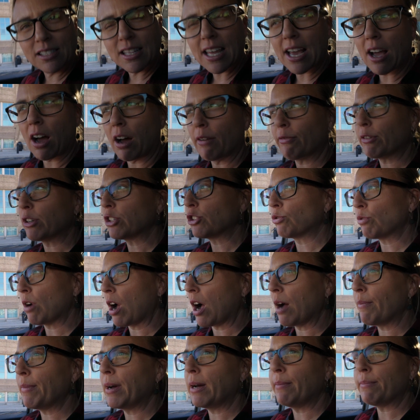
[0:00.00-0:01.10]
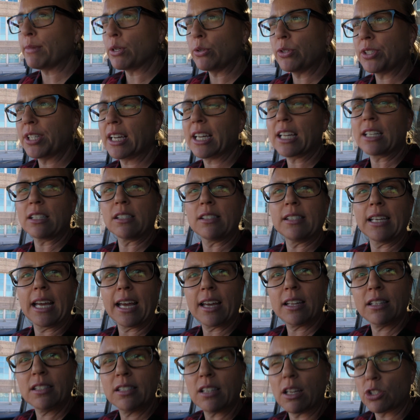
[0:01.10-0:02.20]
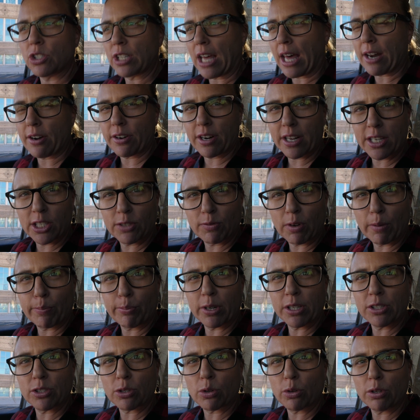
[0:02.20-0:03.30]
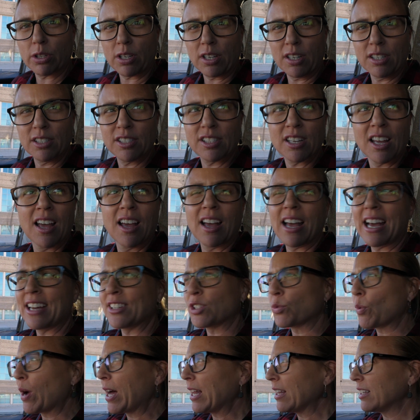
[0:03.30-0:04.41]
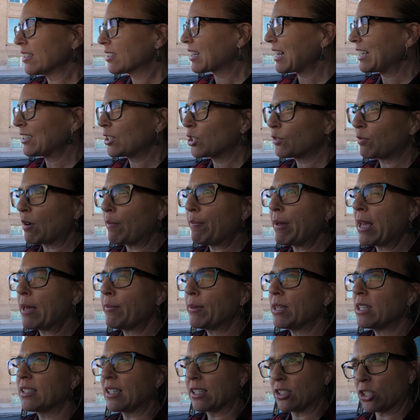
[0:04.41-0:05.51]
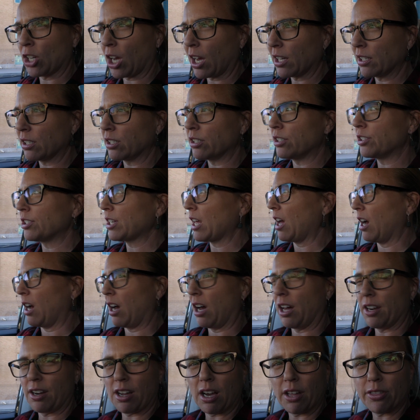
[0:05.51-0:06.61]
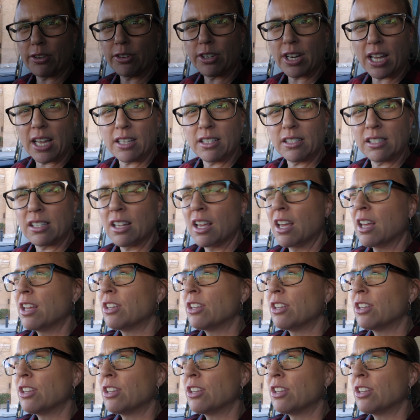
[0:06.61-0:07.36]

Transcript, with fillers: They offer drama, music, and dance on Saturdays for preschoolers, as well as classes for babies and toddlers on other days.